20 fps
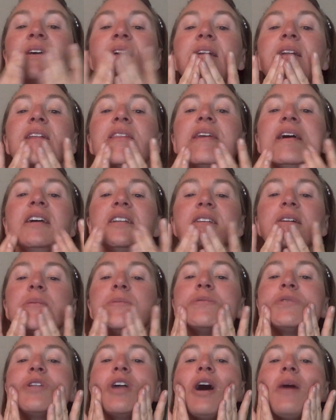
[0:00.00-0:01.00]
And a lot of
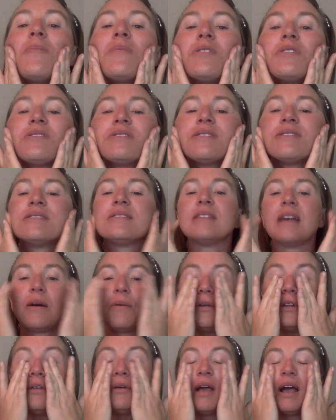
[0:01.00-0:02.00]
times, what happens is, is that
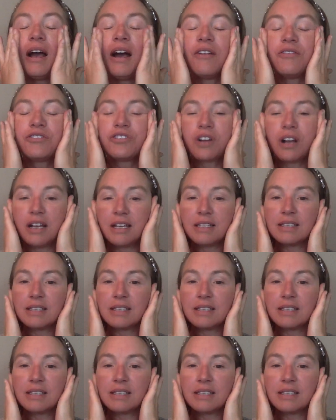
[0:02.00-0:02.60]
when you have dry